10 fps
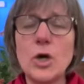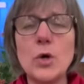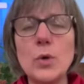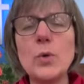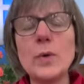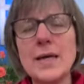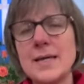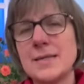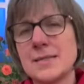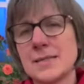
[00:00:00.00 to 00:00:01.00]
Who
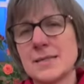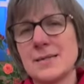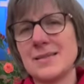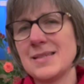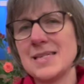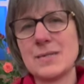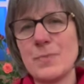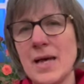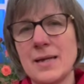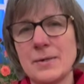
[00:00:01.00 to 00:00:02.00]
is this
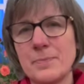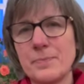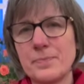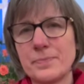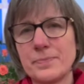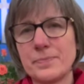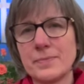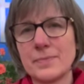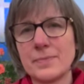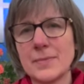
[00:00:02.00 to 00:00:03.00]
man?
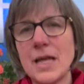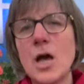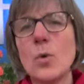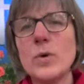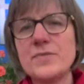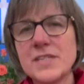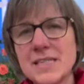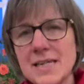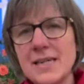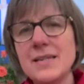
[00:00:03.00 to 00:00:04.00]
We've
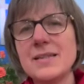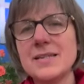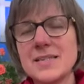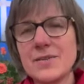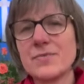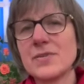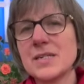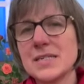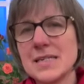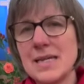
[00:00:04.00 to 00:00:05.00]
seen the
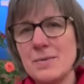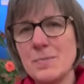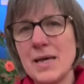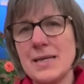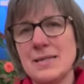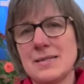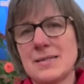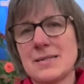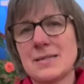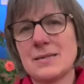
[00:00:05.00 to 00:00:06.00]
difference he
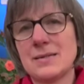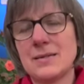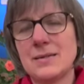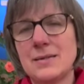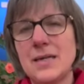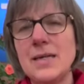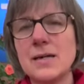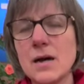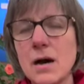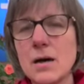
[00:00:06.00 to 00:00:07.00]
makes. He
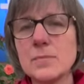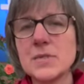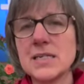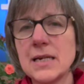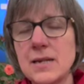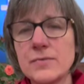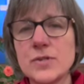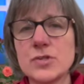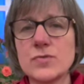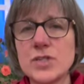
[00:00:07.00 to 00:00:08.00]
calms,
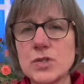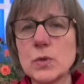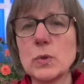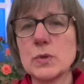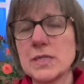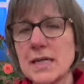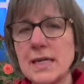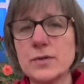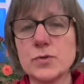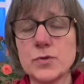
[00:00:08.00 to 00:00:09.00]
delivers, restores,
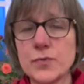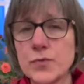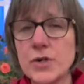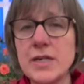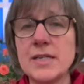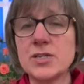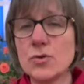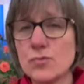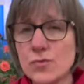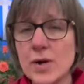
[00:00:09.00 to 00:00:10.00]
heals, frees,
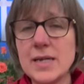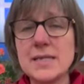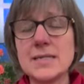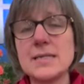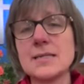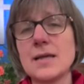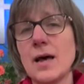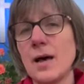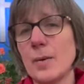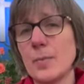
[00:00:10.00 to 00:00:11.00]
raises
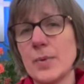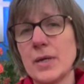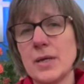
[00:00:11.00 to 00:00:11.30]
up.